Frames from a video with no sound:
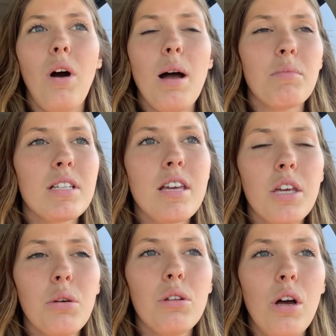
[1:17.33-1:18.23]
I'm gonna
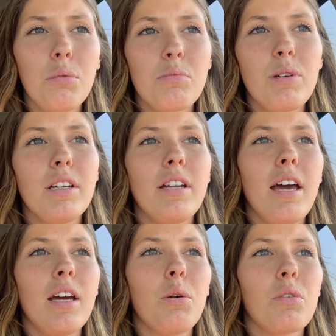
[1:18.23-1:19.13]
take you along with me
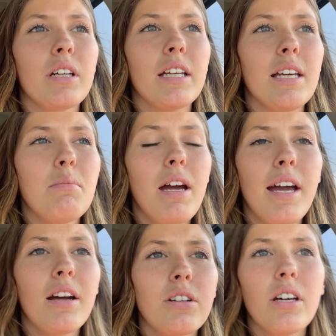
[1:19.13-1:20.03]
today. We're gonna get my
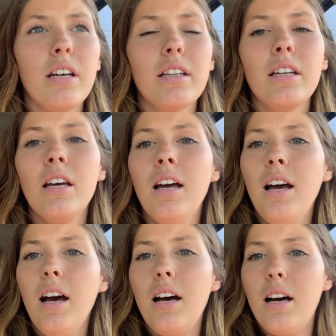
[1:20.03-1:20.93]
hair
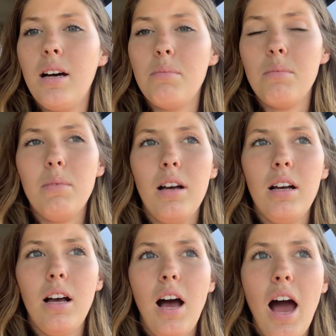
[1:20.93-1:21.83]
done.